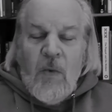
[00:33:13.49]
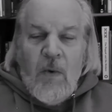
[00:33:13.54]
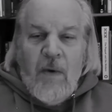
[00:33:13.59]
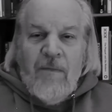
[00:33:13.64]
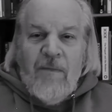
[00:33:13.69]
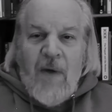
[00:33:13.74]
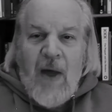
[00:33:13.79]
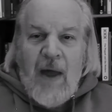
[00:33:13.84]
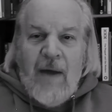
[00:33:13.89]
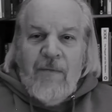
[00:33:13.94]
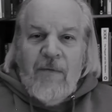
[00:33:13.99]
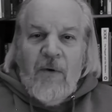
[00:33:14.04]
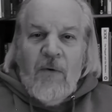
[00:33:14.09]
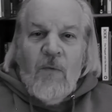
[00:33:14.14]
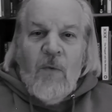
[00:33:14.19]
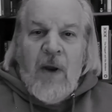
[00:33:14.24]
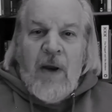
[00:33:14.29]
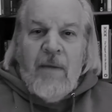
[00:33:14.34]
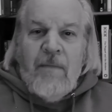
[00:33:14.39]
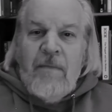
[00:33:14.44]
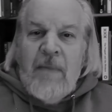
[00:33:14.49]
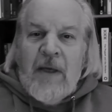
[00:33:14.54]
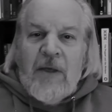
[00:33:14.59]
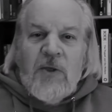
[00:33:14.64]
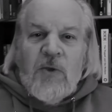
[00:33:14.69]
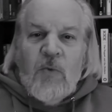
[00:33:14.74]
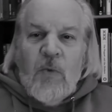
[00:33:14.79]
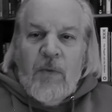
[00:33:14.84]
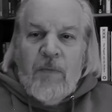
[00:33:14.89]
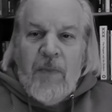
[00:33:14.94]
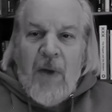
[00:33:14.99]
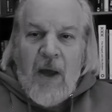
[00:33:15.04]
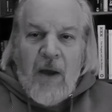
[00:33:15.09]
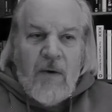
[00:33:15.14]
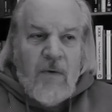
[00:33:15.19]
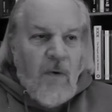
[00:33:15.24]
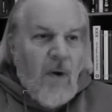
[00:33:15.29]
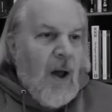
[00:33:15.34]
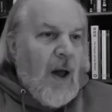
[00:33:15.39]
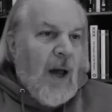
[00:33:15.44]
revival when it mixed with
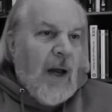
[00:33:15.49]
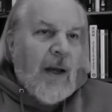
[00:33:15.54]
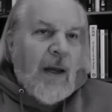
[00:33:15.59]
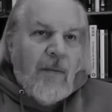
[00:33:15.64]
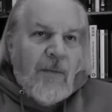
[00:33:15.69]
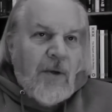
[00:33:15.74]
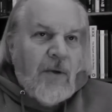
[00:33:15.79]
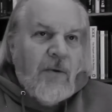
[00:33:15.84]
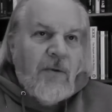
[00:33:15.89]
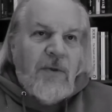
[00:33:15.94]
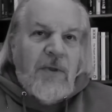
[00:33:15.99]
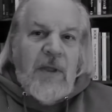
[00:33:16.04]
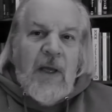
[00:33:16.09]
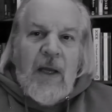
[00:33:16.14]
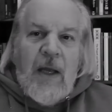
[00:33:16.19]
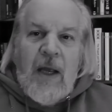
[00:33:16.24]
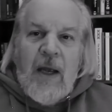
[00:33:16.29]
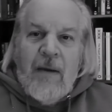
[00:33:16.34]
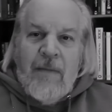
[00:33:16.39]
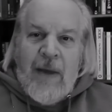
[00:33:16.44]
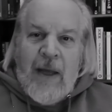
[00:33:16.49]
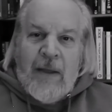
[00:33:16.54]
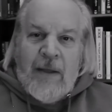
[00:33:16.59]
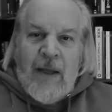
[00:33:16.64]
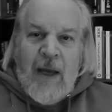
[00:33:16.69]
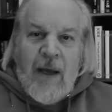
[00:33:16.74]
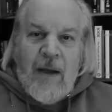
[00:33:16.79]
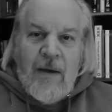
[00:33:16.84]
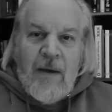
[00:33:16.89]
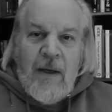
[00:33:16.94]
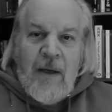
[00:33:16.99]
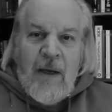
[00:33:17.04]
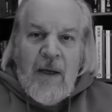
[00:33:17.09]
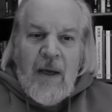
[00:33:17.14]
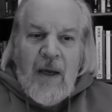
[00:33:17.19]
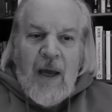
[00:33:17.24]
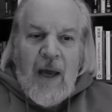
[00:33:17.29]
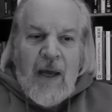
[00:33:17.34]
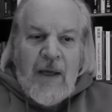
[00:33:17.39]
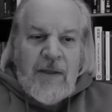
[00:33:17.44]
punk rock. I mean, who's thinking about that
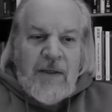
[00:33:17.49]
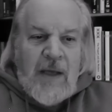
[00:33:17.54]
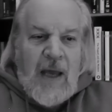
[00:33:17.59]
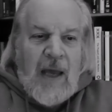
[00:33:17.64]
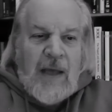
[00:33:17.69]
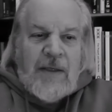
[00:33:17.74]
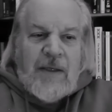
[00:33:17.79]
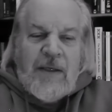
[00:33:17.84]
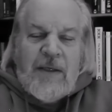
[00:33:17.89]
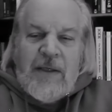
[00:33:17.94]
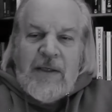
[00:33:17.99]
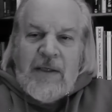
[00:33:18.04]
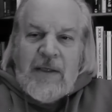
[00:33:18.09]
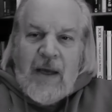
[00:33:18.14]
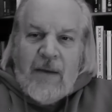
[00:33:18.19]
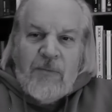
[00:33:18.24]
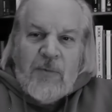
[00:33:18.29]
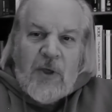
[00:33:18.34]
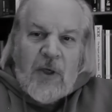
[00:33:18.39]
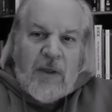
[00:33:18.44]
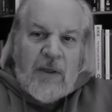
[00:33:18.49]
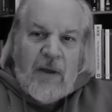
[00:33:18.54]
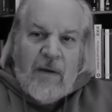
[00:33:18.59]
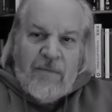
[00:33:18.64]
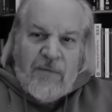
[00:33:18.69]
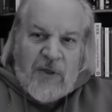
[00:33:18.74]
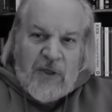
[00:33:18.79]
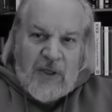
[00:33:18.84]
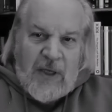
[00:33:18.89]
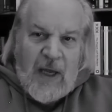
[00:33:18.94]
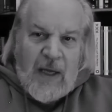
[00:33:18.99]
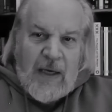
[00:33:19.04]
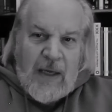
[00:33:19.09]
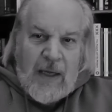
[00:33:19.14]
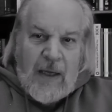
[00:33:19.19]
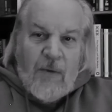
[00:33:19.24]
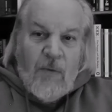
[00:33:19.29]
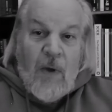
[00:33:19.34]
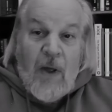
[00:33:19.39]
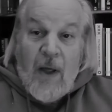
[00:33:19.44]
as a subject of study?
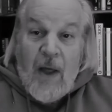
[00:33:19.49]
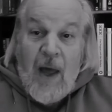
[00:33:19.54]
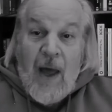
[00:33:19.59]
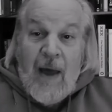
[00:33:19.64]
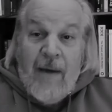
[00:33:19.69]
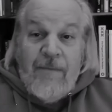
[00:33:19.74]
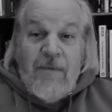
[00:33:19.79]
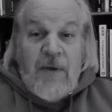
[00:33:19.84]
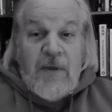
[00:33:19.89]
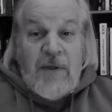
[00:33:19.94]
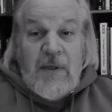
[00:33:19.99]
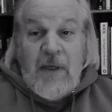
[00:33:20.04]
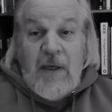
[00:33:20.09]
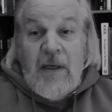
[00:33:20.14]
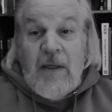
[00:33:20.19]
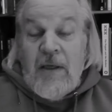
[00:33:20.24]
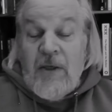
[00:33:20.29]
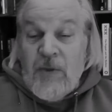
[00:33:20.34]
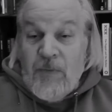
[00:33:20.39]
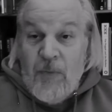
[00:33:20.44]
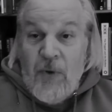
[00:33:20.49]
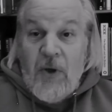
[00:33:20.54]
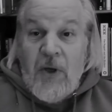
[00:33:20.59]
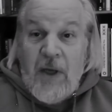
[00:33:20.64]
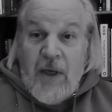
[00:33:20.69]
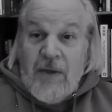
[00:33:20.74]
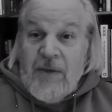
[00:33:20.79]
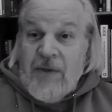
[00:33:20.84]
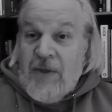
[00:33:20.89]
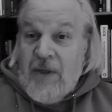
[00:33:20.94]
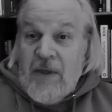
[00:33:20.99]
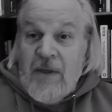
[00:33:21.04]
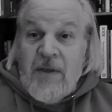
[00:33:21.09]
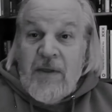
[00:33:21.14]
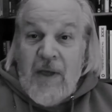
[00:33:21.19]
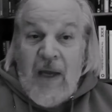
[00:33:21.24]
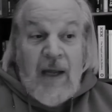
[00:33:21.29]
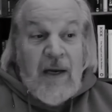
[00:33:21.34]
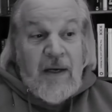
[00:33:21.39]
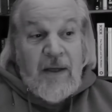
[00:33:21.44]
Well, obviously this book
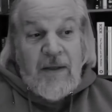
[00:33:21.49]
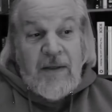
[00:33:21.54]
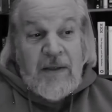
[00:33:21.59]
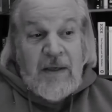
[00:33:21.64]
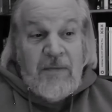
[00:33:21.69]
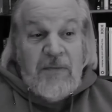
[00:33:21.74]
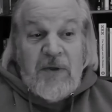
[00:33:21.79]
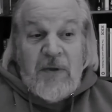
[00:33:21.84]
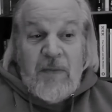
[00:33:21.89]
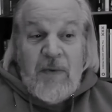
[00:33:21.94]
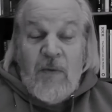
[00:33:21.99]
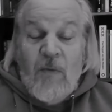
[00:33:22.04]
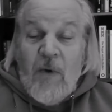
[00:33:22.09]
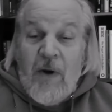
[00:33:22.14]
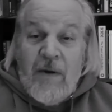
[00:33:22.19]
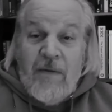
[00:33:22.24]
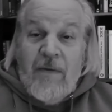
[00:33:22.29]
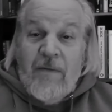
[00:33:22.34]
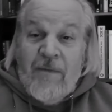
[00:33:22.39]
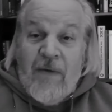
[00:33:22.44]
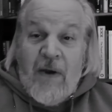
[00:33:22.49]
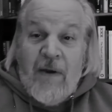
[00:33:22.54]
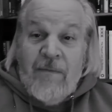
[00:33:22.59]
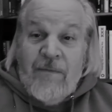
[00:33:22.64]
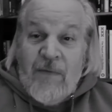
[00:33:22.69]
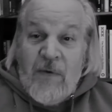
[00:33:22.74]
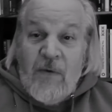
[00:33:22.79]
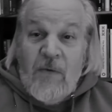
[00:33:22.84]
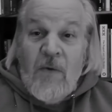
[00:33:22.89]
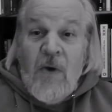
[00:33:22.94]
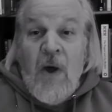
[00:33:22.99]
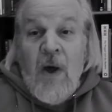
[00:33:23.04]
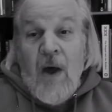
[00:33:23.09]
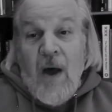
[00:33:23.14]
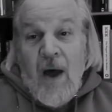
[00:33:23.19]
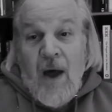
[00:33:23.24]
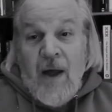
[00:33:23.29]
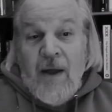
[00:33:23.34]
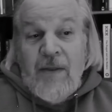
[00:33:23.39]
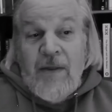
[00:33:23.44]
exists, and it seems to be one of the very few
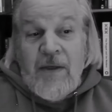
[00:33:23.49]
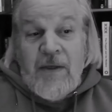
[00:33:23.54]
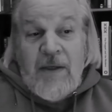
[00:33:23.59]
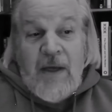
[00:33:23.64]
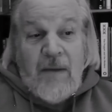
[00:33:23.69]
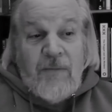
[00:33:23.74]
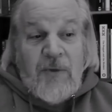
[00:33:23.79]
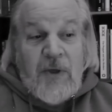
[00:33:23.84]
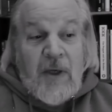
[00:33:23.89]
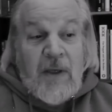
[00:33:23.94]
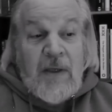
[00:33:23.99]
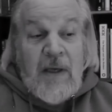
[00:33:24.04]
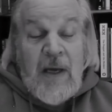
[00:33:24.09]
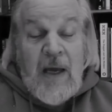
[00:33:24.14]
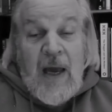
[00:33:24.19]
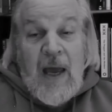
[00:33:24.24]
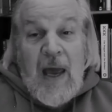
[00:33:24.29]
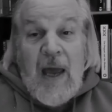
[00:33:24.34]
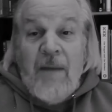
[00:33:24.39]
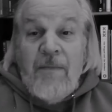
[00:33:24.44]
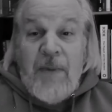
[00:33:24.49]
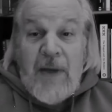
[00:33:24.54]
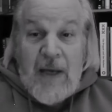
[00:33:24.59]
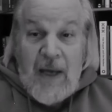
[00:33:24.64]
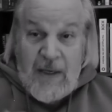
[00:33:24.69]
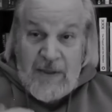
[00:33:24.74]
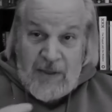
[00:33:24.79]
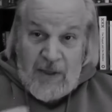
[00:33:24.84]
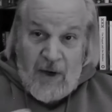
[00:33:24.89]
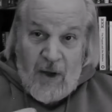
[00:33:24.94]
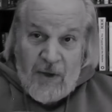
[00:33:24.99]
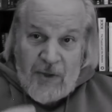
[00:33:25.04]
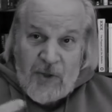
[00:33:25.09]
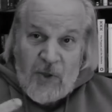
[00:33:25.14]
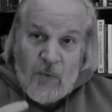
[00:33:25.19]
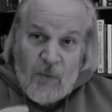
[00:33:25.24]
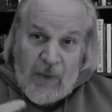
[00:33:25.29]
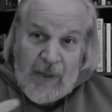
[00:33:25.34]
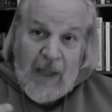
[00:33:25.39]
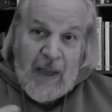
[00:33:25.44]
on the subject. And because it
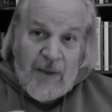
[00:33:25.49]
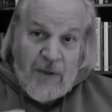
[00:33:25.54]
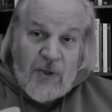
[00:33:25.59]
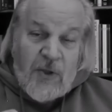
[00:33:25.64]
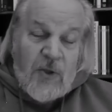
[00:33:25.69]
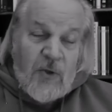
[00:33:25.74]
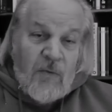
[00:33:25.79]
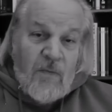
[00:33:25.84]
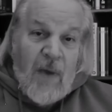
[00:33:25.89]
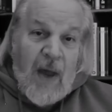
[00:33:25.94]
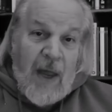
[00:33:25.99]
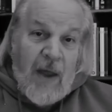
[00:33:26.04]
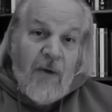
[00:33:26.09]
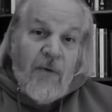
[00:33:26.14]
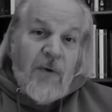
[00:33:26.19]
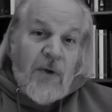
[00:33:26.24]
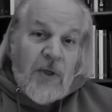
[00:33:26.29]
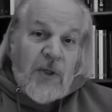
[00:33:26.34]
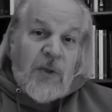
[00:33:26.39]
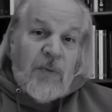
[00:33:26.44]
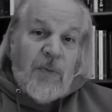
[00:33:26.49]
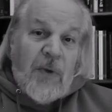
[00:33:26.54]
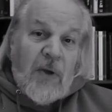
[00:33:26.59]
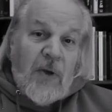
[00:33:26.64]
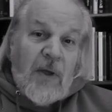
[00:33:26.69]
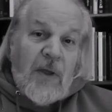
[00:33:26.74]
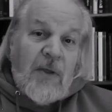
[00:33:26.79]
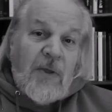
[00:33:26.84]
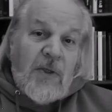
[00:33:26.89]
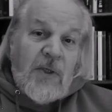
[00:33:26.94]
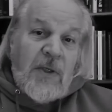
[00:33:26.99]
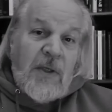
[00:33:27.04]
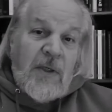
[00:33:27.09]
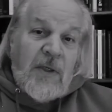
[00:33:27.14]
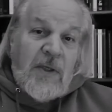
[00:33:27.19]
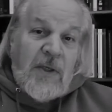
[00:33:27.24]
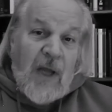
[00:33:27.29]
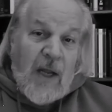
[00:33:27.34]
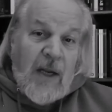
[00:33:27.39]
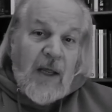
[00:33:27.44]
also relates to my own experience
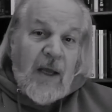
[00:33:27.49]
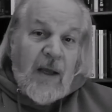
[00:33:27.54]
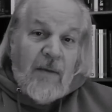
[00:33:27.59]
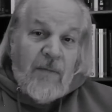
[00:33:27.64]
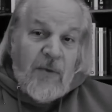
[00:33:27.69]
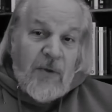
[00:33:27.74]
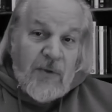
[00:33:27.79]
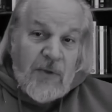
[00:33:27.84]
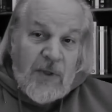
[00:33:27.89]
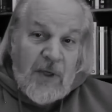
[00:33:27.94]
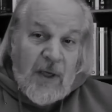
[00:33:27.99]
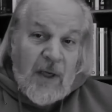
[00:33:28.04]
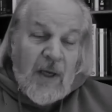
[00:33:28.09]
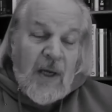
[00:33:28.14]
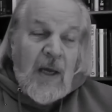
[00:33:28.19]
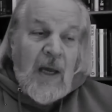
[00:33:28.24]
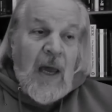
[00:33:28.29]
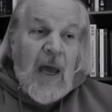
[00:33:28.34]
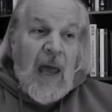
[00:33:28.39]
studying music